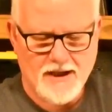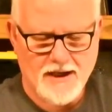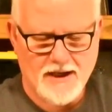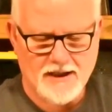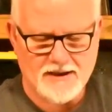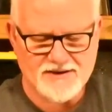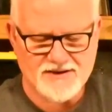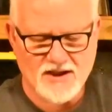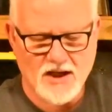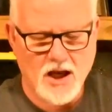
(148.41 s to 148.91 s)

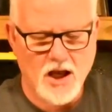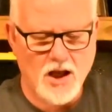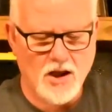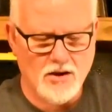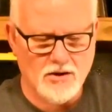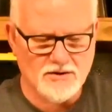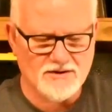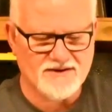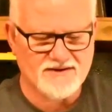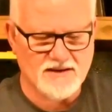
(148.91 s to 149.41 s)
to
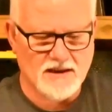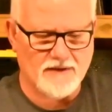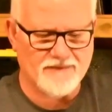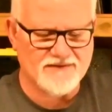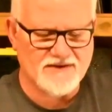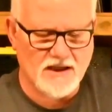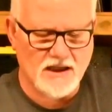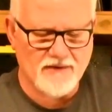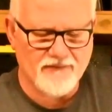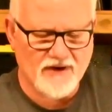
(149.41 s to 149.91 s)
hold
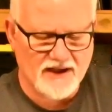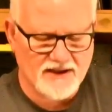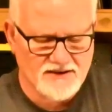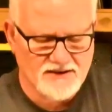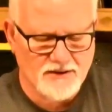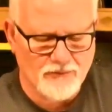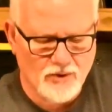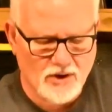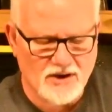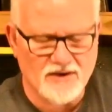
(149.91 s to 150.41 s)
stuff. So if I
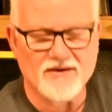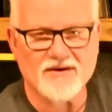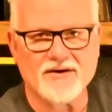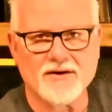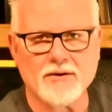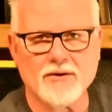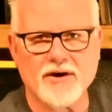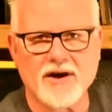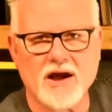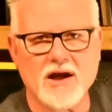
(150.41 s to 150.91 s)
actually wanted to
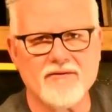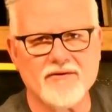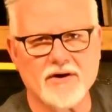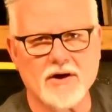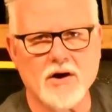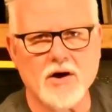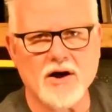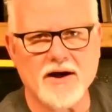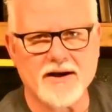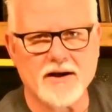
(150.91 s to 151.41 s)
do an
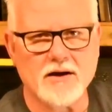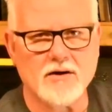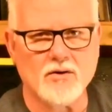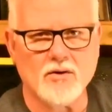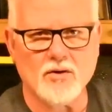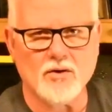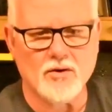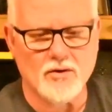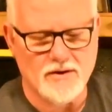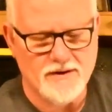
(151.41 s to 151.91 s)
overnighter
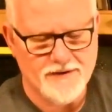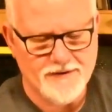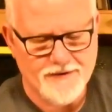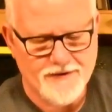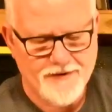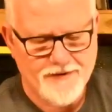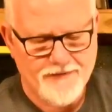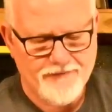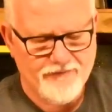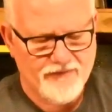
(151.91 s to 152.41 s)
or
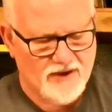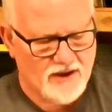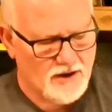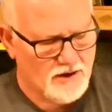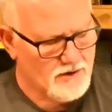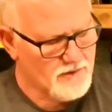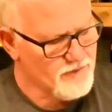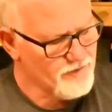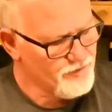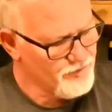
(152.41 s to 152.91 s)

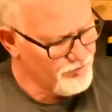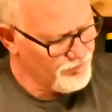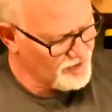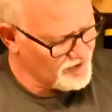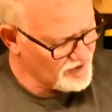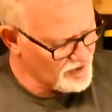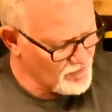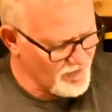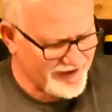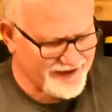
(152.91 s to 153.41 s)

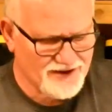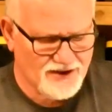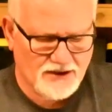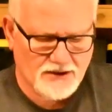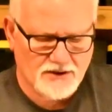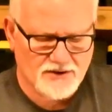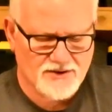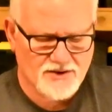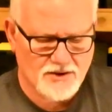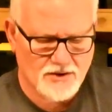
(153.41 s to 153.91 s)

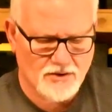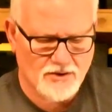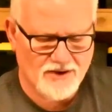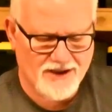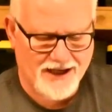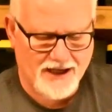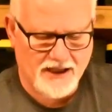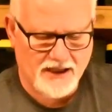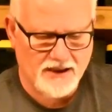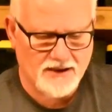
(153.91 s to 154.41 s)
stretching to 2
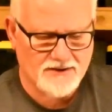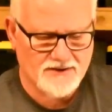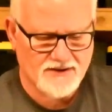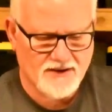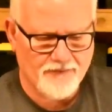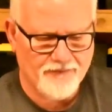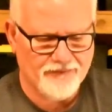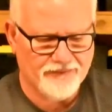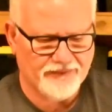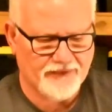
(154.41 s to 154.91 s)

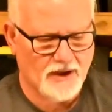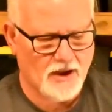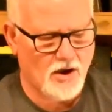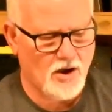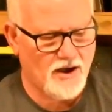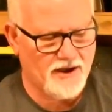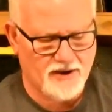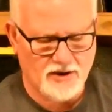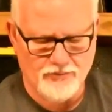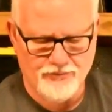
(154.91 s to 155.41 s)
days,
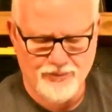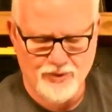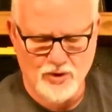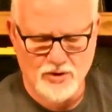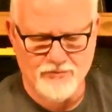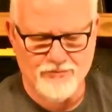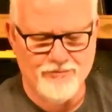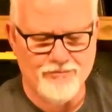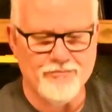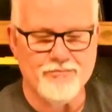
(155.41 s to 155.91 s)
I could
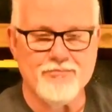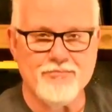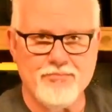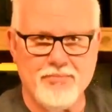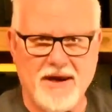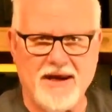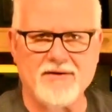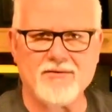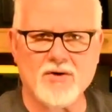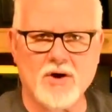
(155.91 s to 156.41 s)
put
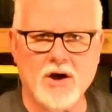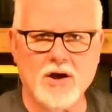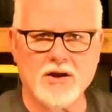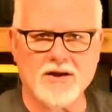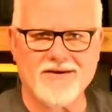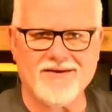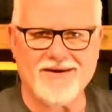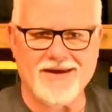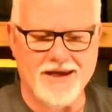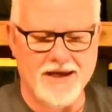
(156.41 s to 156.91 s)

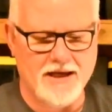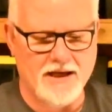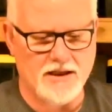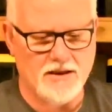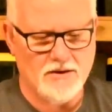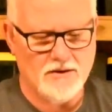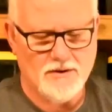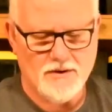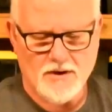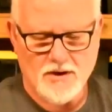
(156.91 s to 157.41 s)
bedroll in
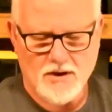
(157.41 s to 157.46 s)
there,